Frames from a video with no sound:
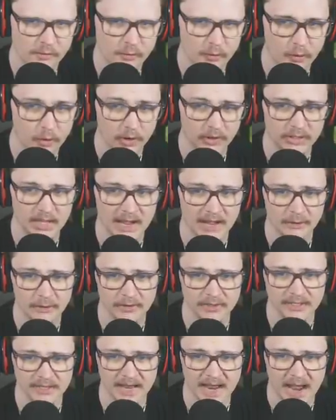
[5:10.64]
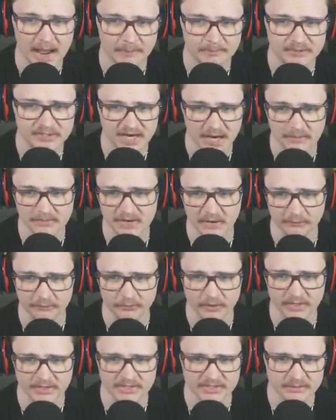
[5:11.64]
or liner in the gap. Same
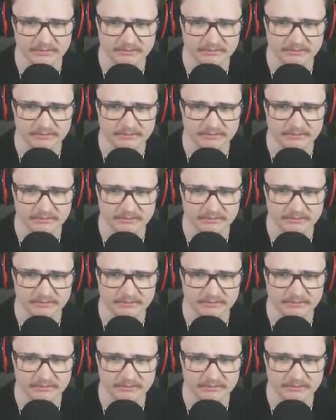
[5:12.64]
difference.